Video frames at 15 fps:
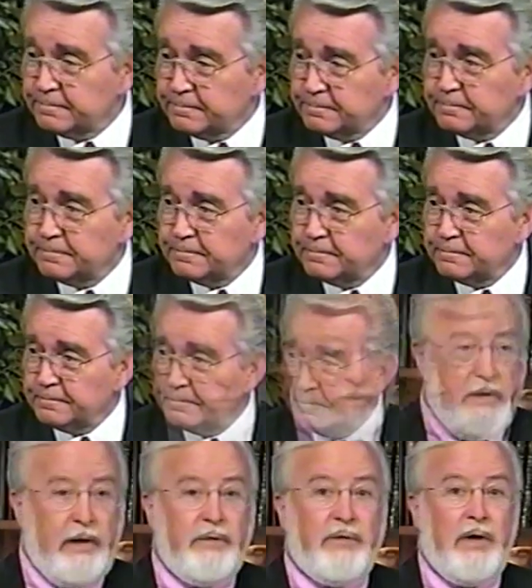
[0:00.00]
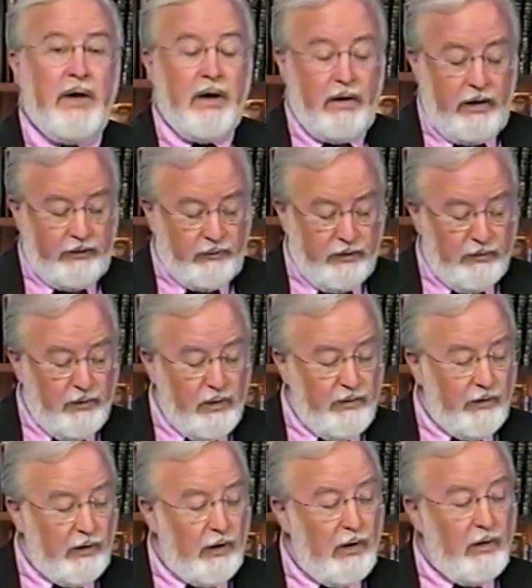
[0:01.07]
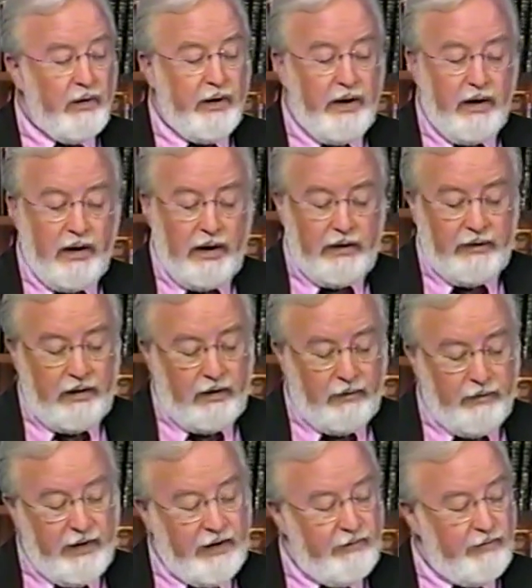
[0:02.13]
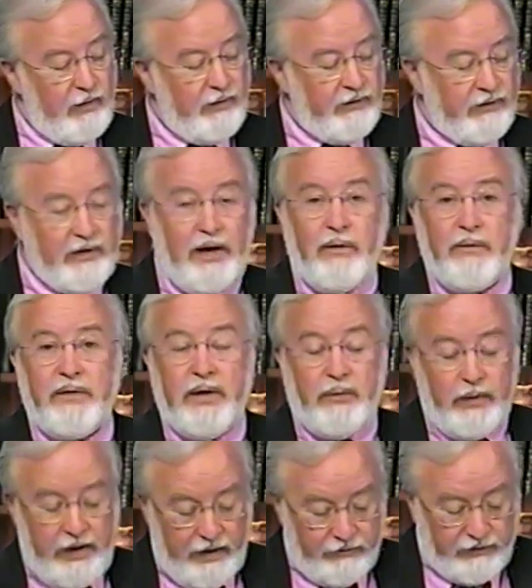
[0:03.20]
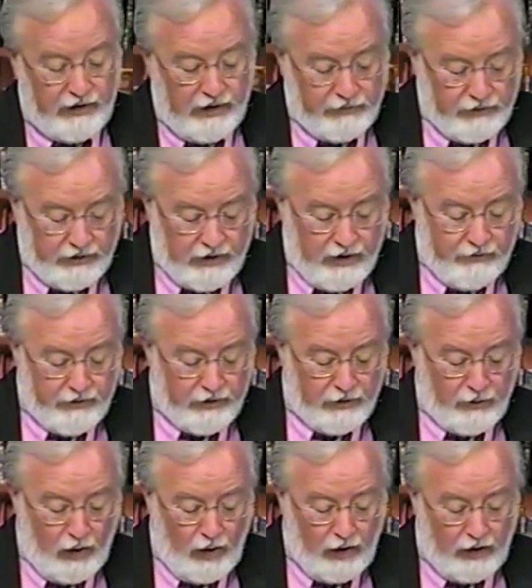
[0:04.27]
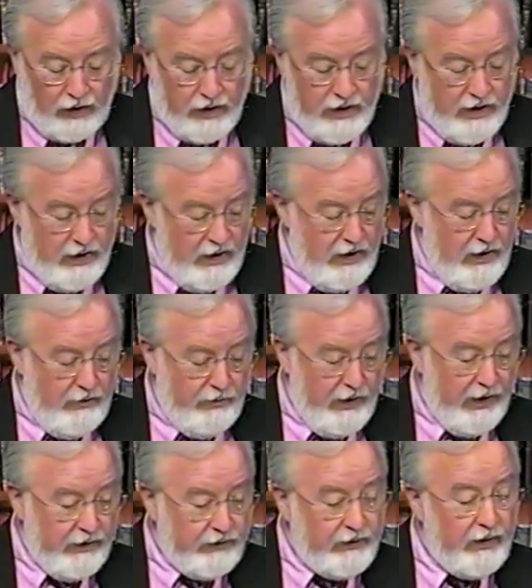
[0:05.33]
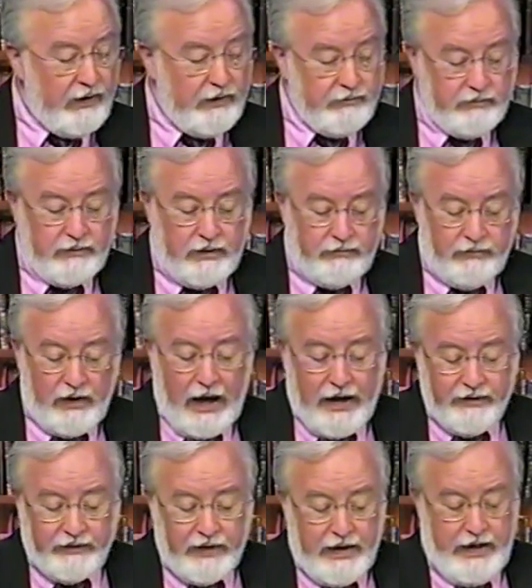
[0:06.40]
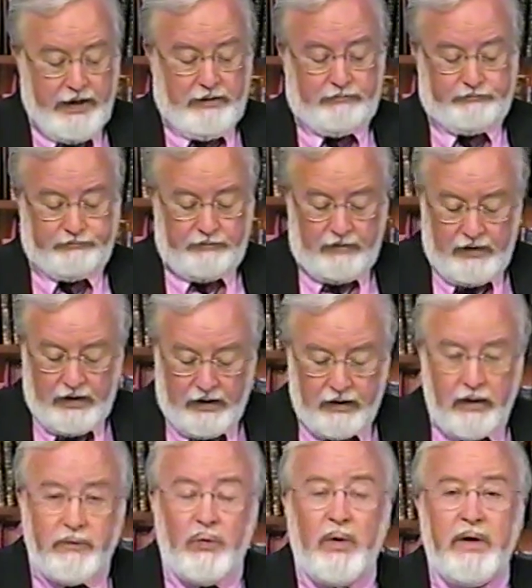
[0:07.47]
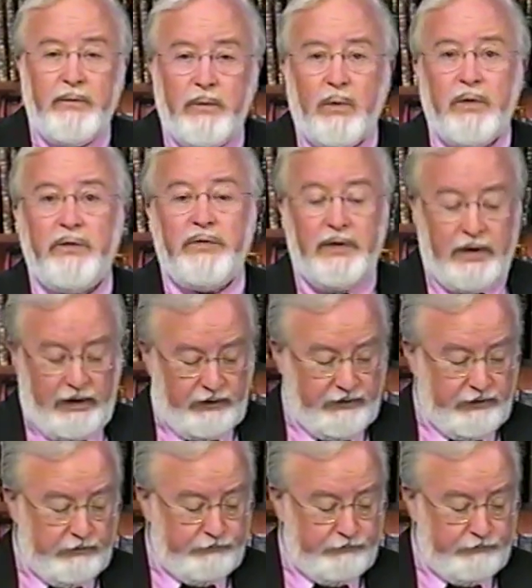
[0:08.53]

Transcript: And, uh, JR, as we move along here, and there are many verses, I don't think we have time to cover them all, but uh, Isaiah uh, 24 6.